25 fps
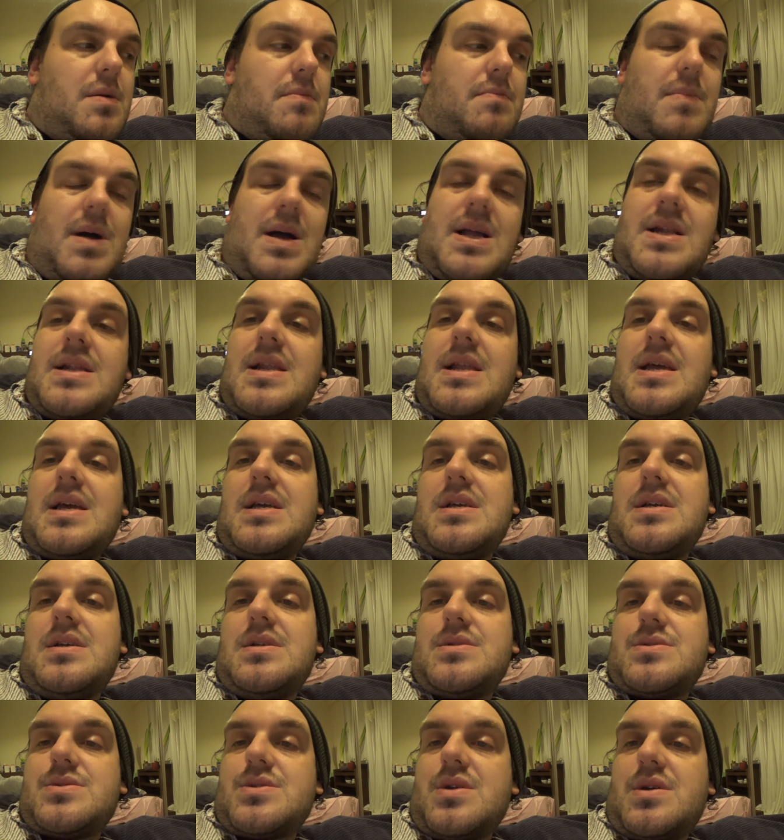My
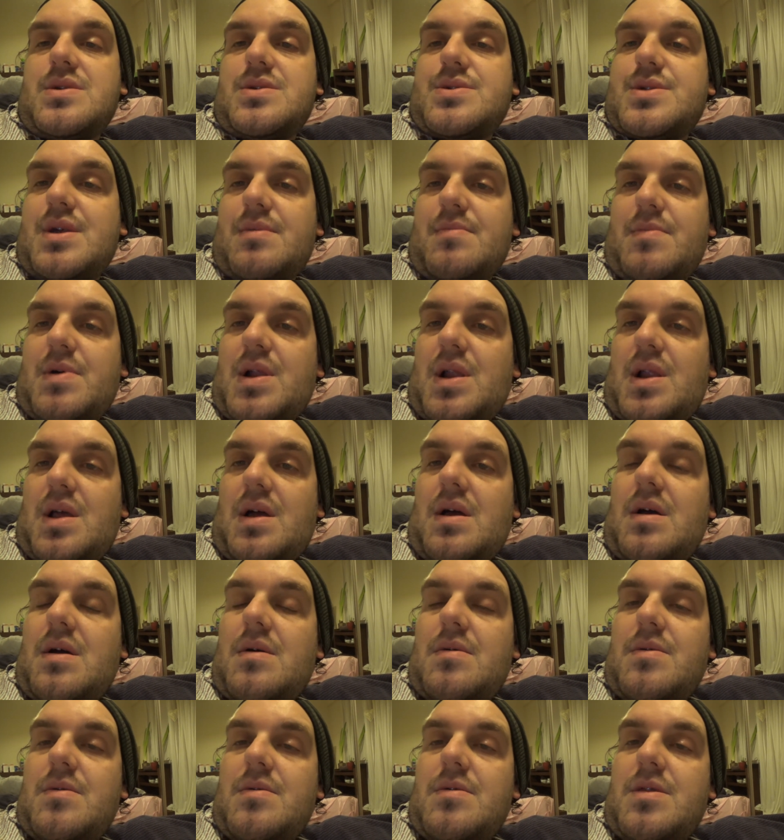knees are
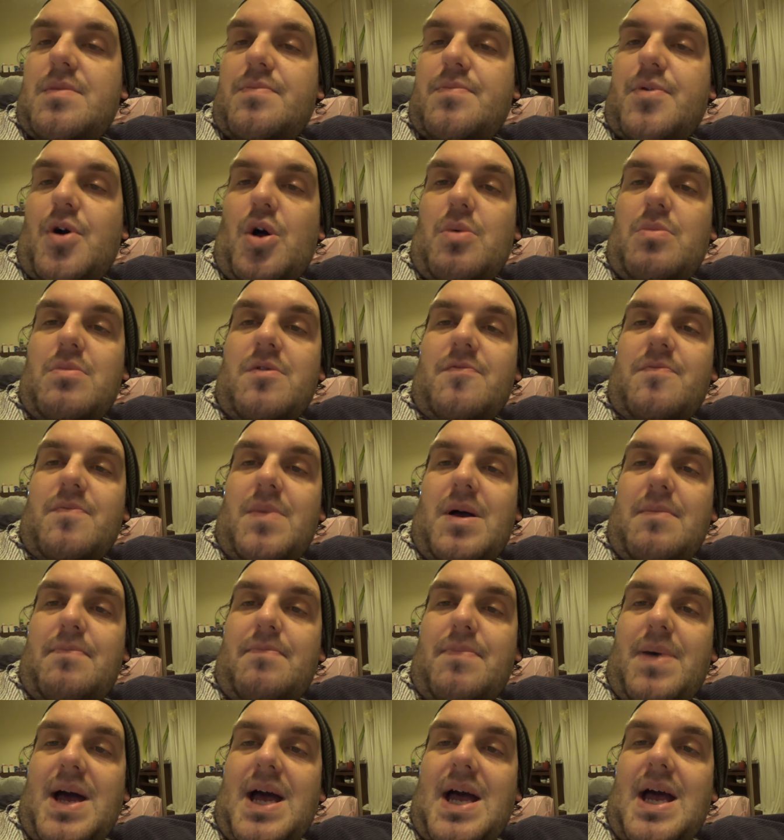similar. The bottom of my
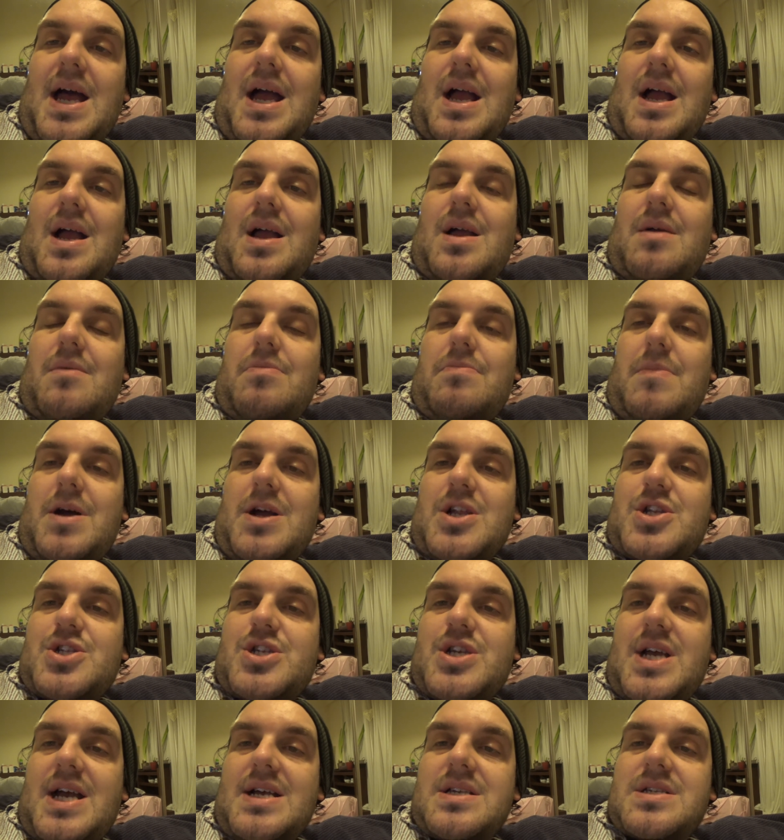back, my
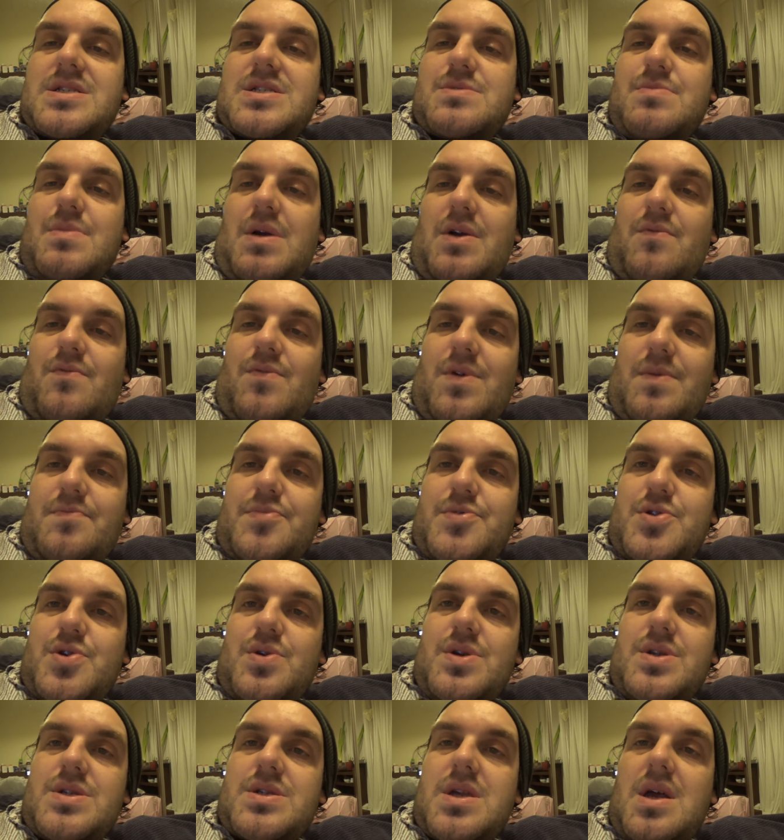chest, my rib
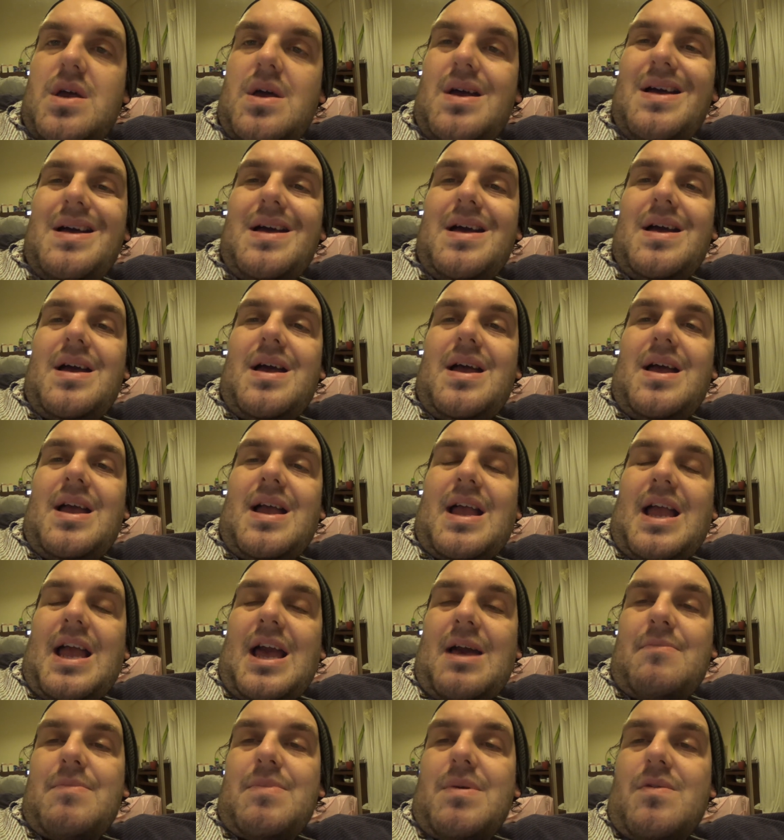joints, it
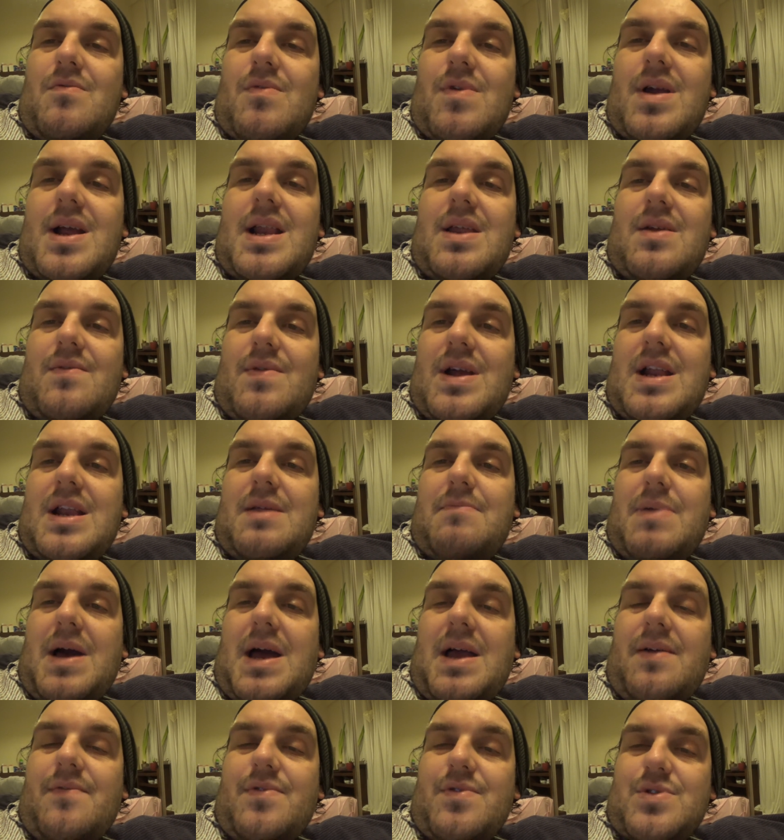can be really, really
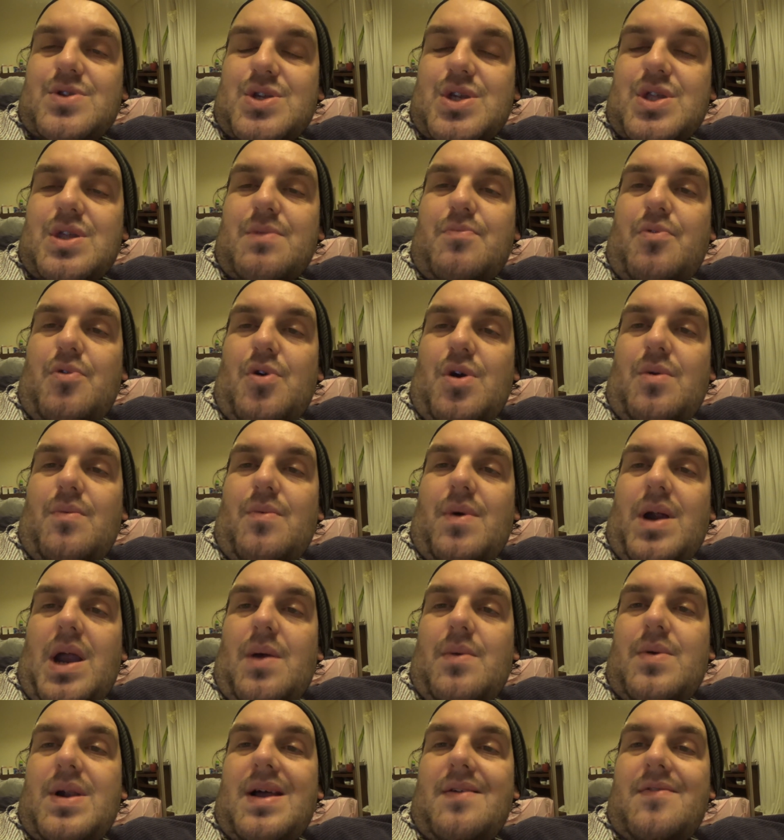painful to the point where
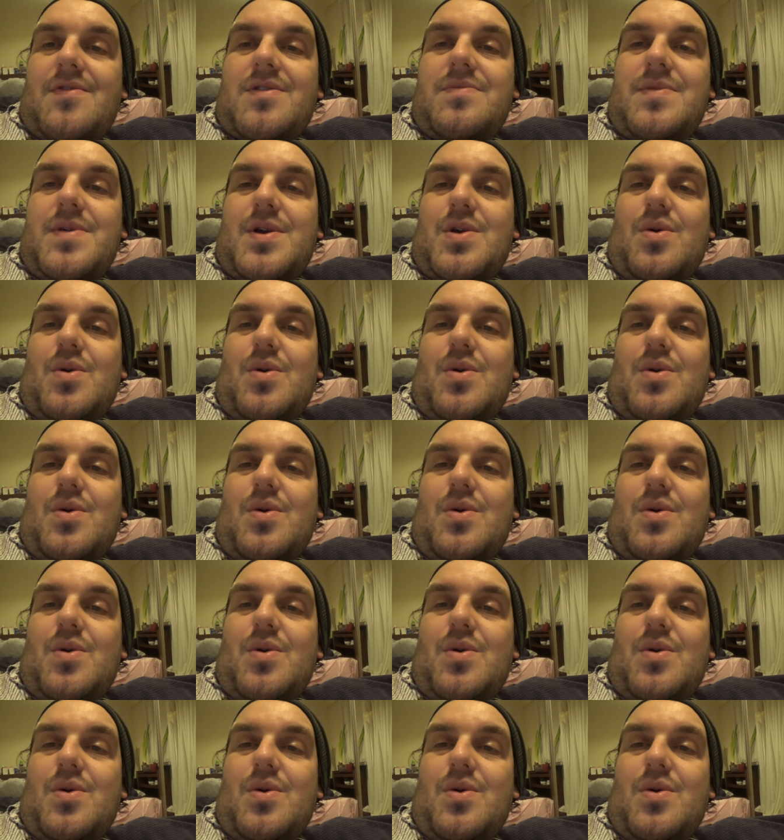I would have to be